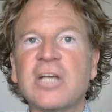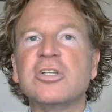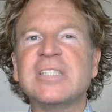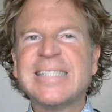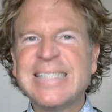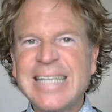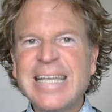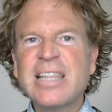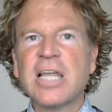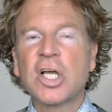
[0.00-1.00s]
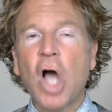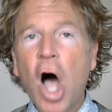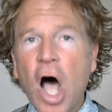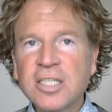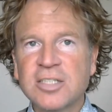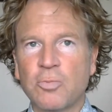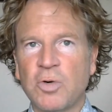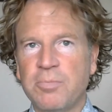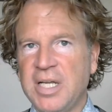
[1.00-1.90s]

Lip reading: could see the cost would